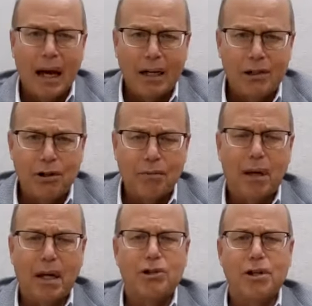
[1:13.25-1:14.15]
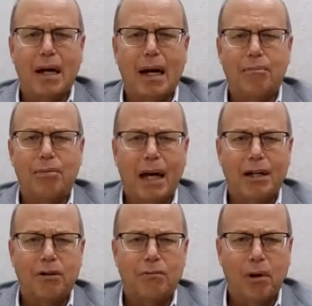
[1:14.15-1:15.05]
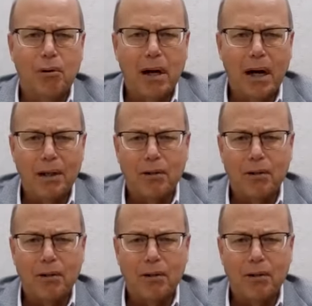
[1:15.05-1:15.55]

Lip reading: I should mention that I'm Patrick Bohan,